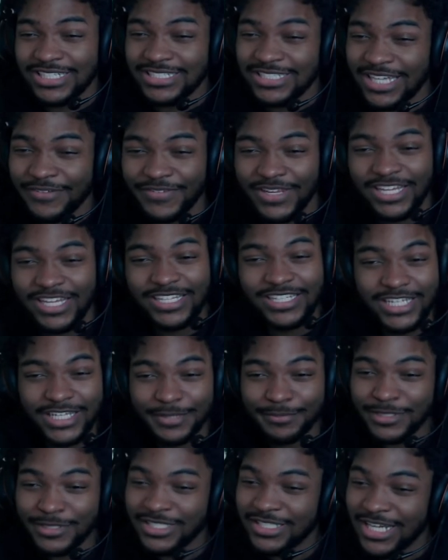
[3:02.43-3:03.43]
stuff, and
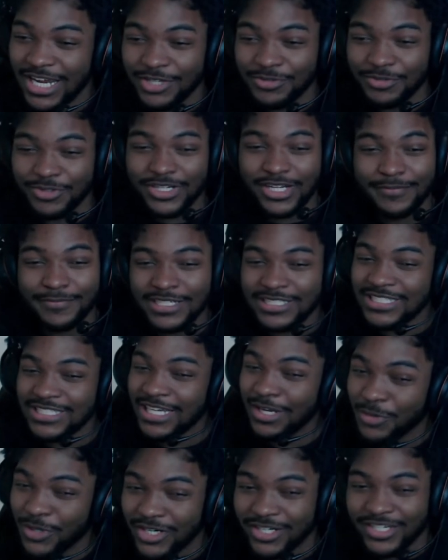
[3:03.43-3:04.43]
Nicki Minaj would come and say
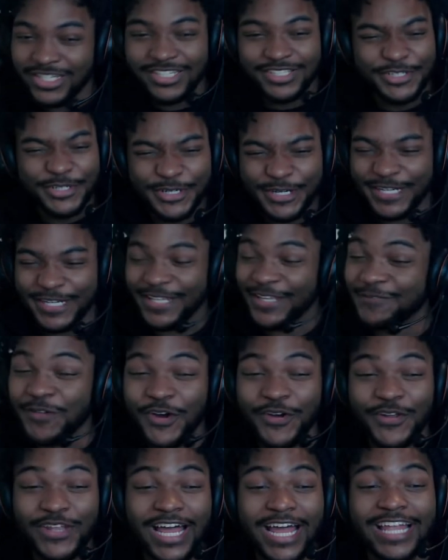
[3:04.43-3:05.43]
a word. You know,
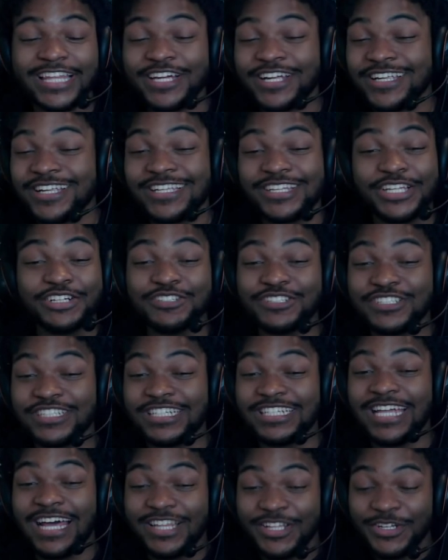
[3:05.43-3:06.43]
bro, like literally
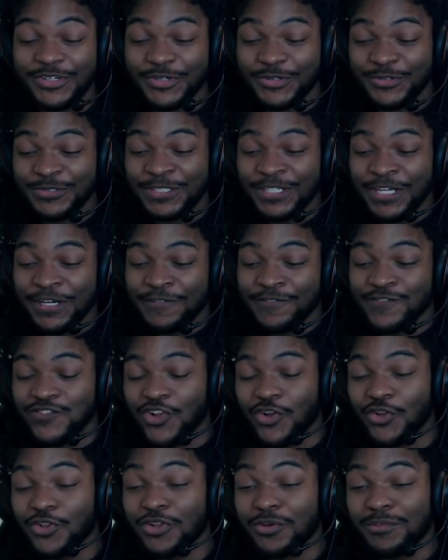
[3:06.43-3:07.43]
that little
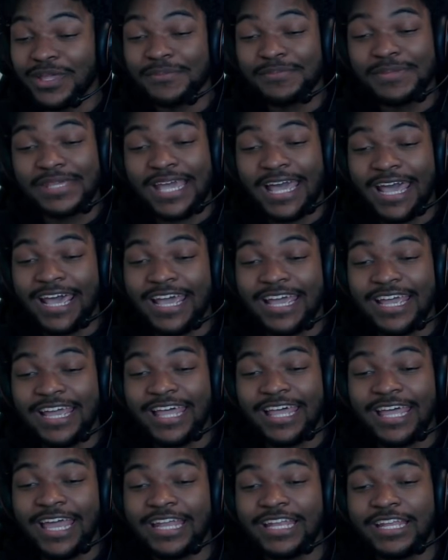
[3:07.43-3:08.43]
flow little baby had,
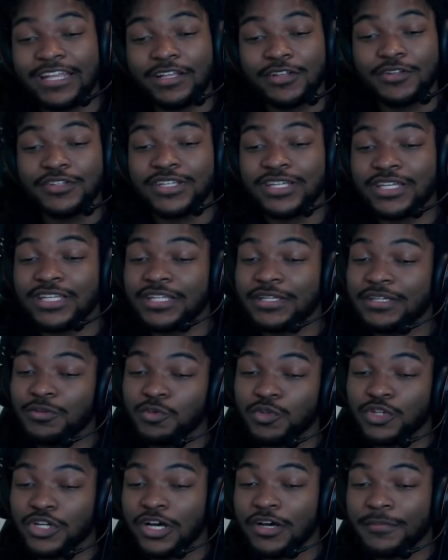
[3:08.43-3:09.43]
and then Nicki
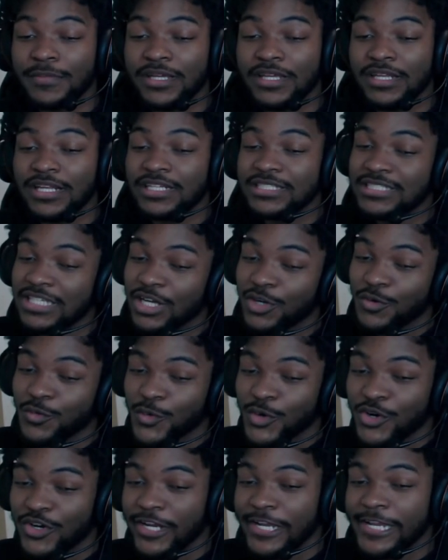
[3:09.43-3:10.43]
would come in and say a
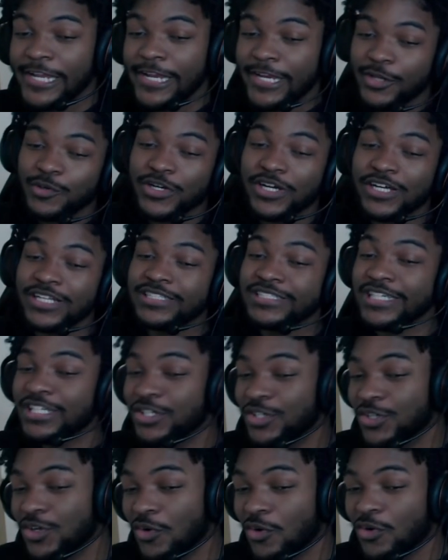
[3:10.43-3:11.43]
word, and then he would
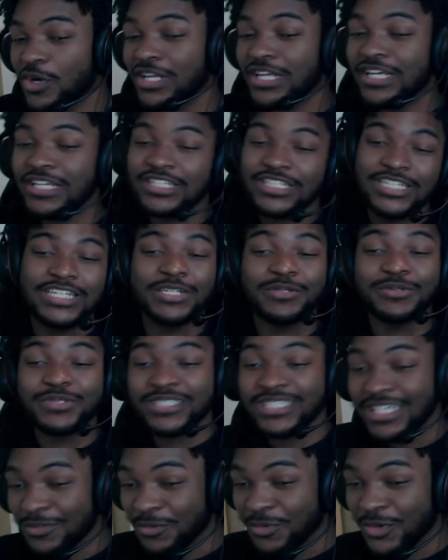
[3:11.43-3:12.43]
continue going, and he would
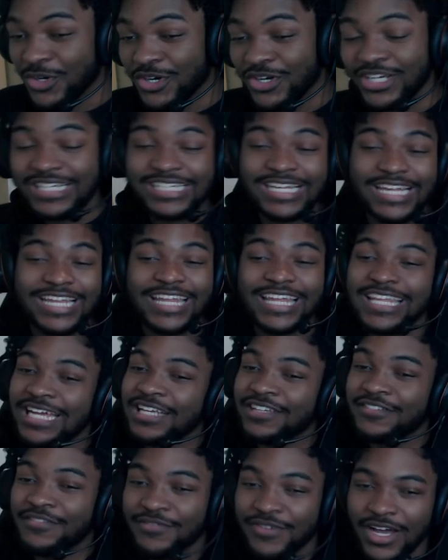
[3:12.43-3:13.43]
say a word, and it,
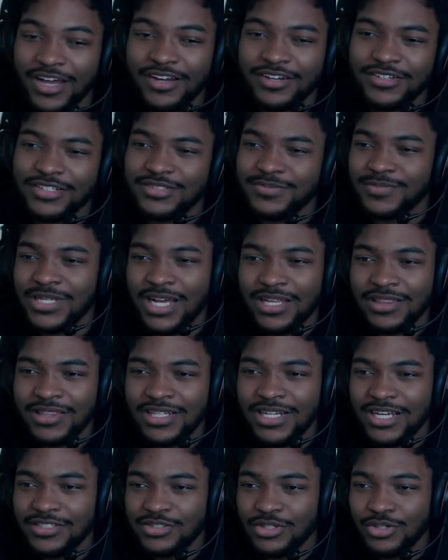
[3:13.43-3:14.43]
that's fire to me. I
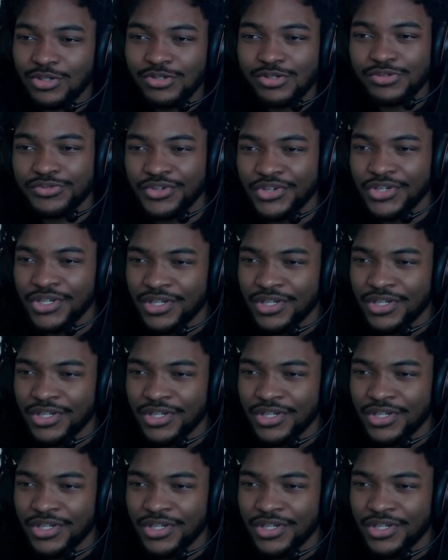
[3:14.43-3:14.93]
think that's cool.